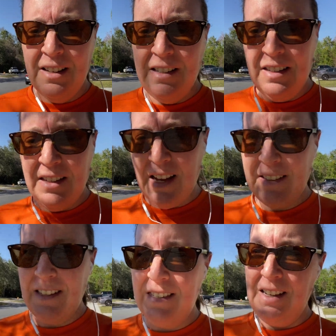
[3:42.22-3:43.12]
not
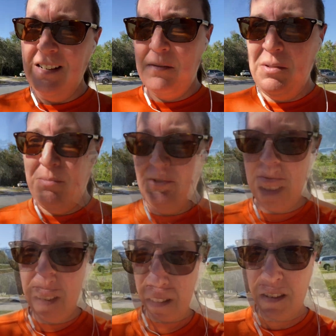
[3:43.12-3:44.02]
to say to people.
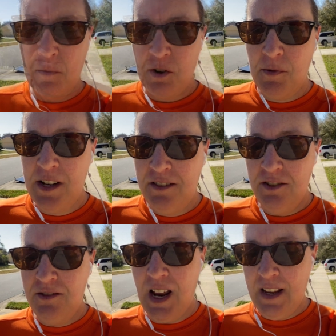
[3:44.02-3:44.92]
Number one,
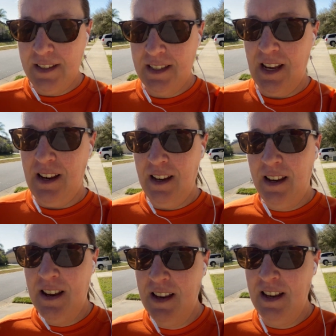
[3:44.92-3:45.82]
do not
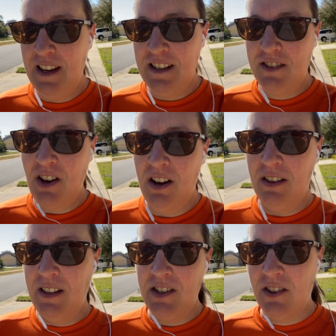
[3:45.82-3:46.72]
say it is all
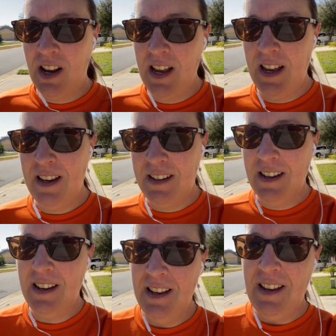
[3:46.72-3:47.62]
in your head
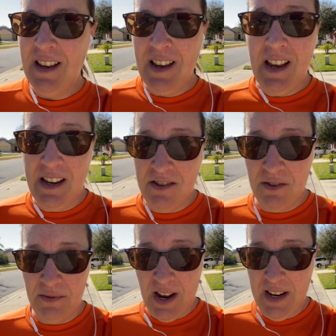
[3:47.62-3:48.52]
and you're
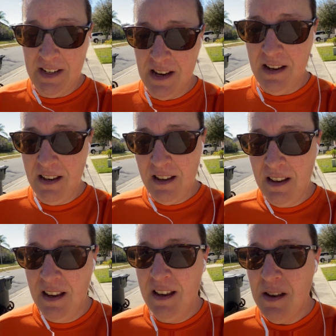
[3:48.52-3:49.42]
fine.
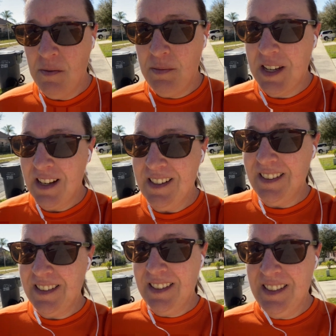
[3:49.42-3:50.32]

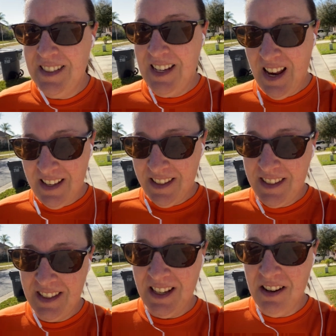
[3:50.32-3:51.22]
Because
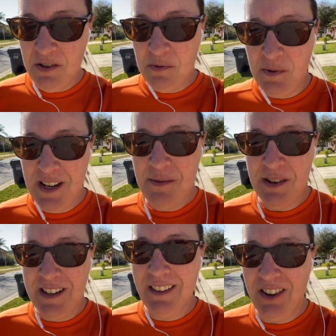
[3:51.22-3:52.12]
yes, we
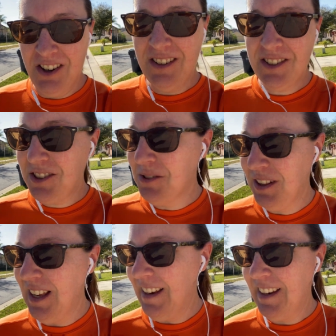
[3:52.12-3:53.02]
would also
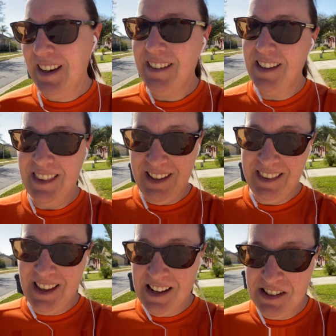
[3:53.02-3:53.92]
like to think
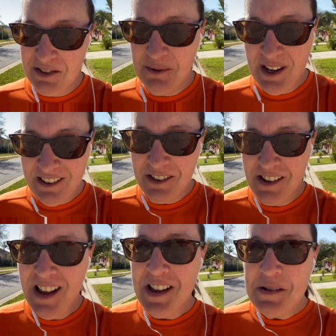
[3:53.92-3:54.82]
that as well,
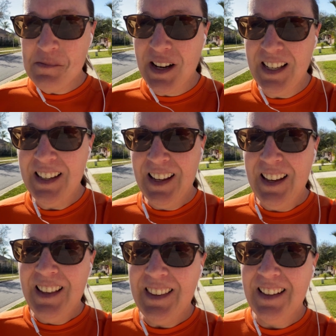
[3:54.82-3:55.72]
but
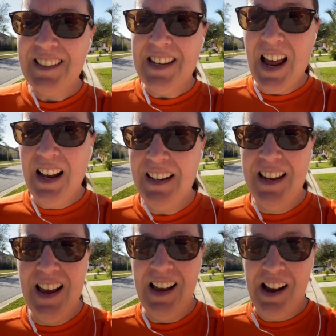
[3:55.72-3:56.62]
that's not
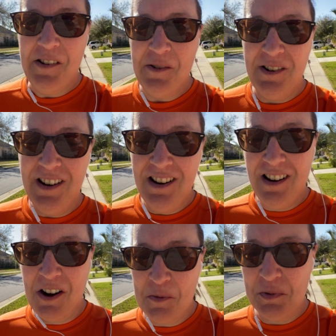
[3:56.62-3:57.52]
how
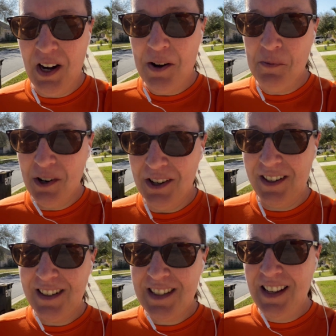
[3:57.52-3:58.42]
our brain
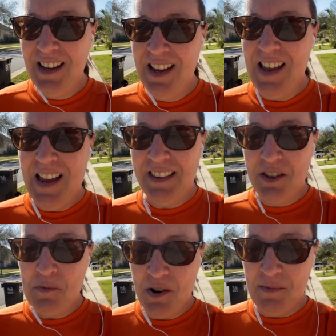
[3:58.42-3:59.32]
works at the
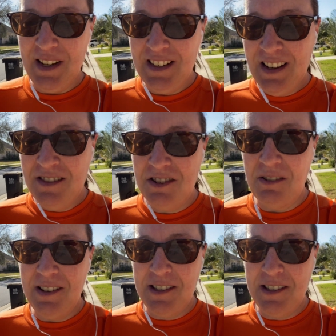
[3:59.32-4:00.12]
moment. So it's